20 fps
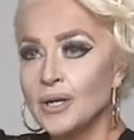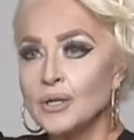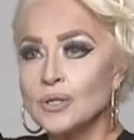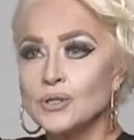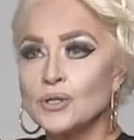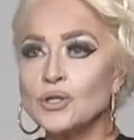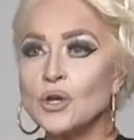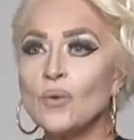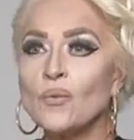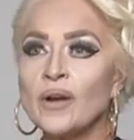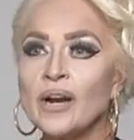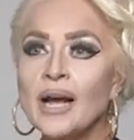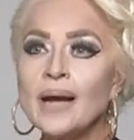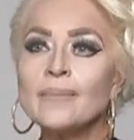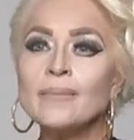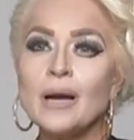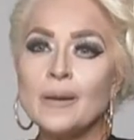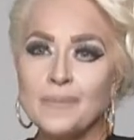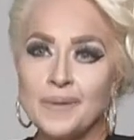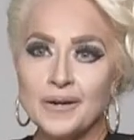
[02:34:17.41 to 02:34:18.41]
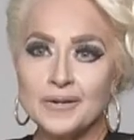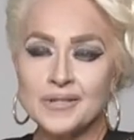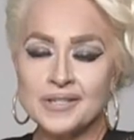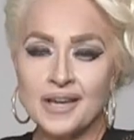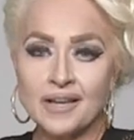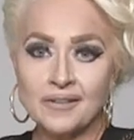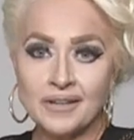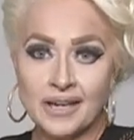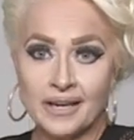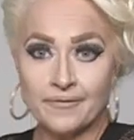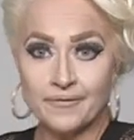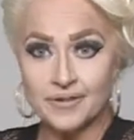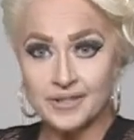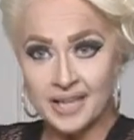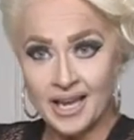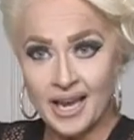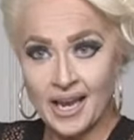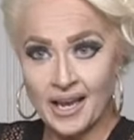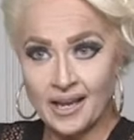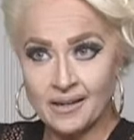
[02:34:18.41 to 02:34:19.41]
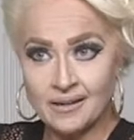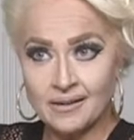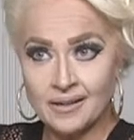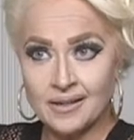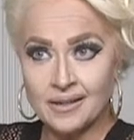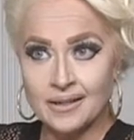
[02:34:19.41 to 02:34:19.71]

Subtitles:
So when I'm up here selling it for $10,000,